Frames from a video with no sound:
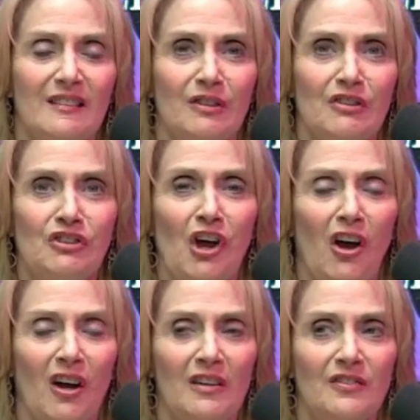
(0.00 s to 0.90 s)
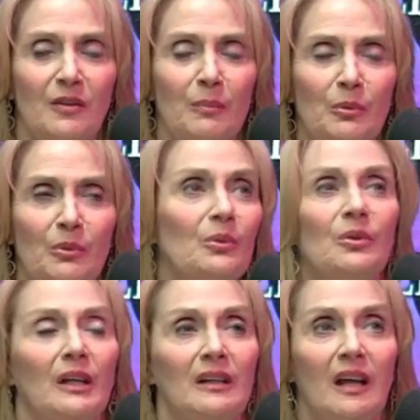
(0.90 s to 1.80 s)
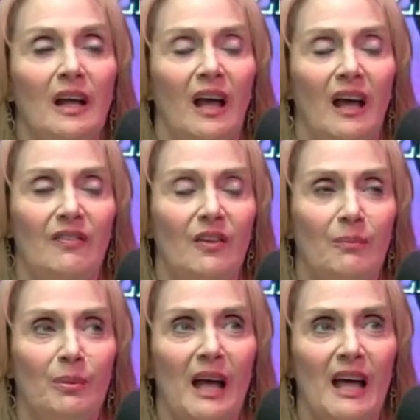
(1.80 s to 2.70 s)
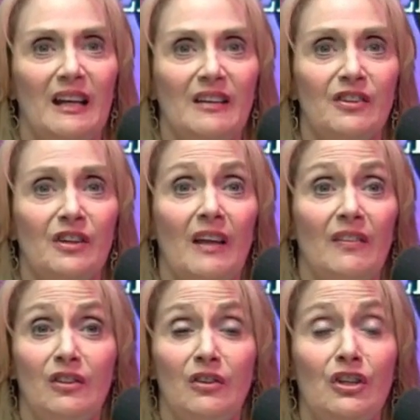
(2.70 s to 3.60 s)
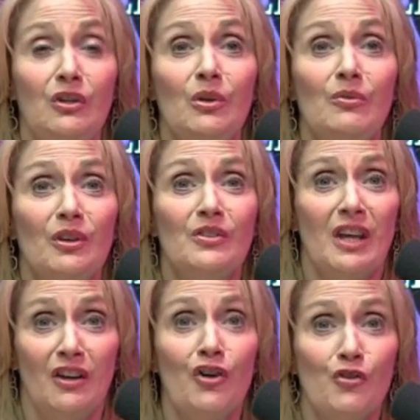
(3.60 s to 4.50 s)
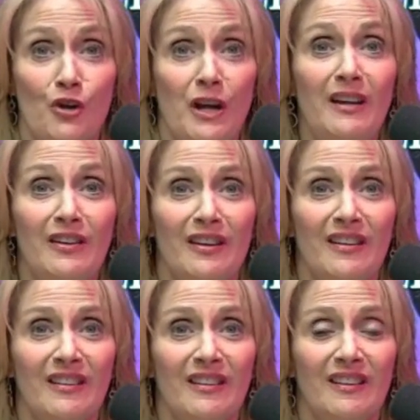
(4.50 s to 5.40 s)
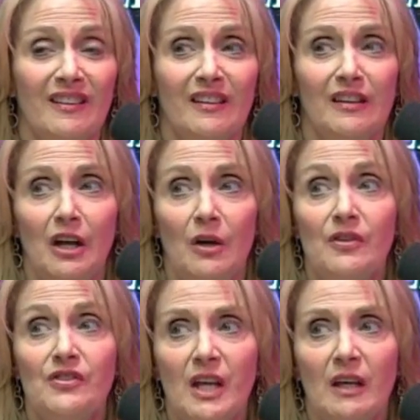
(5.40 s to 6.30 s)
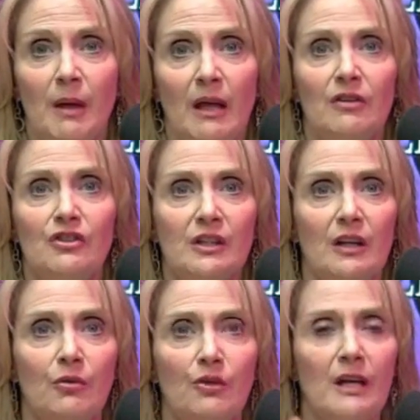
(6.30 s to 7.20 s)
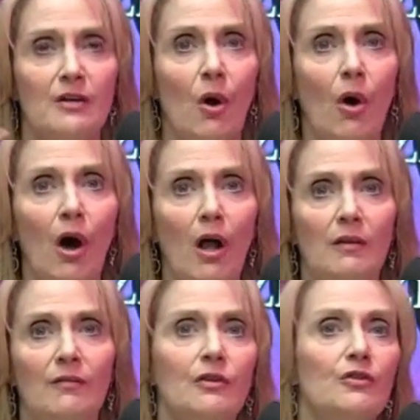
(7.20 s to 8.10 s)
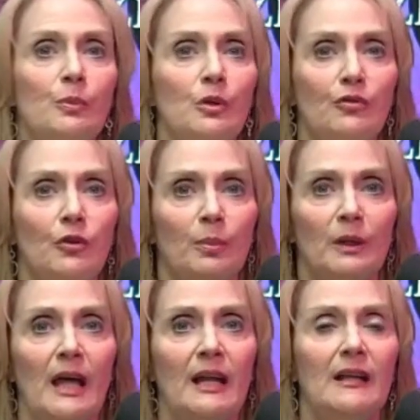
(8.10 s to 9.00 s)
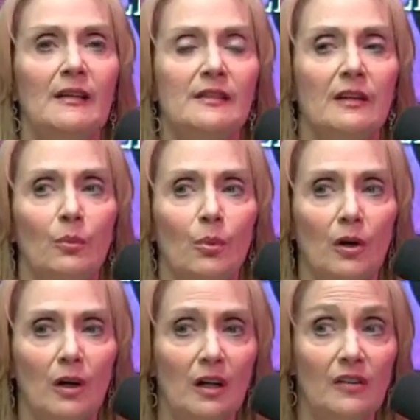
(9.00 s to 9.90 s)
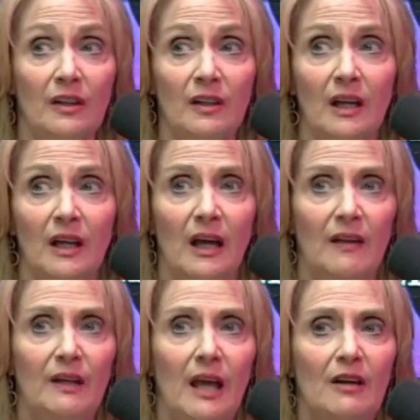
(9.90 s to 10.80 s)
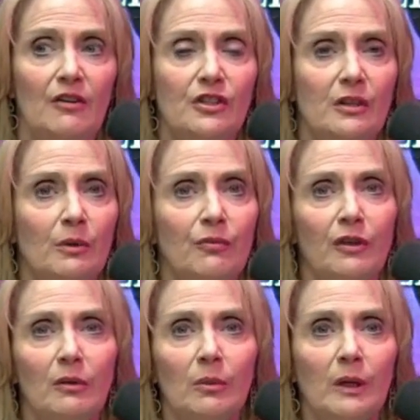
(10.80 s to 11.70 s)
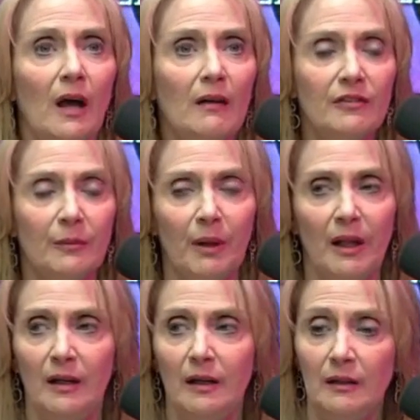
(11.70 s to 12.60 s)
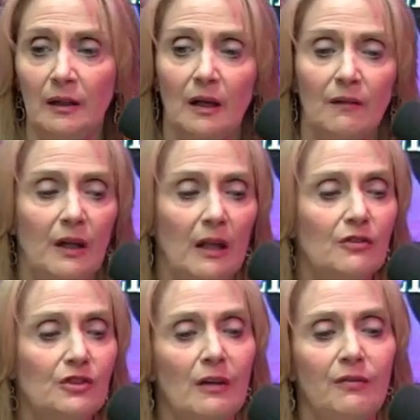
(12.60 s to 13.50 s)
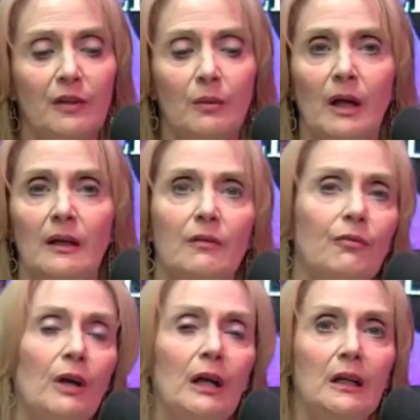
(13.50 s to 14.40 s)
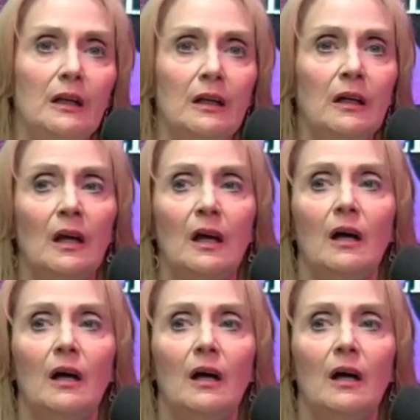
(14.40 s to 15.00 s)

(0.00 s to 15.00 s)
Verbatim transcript: of the stars and the moon and and the planets and, and the universe and our creator you know the same energy that created all of those beautiful planets and the world and and the energy that we feel when we hug somebody and the energy i feel when i give reiki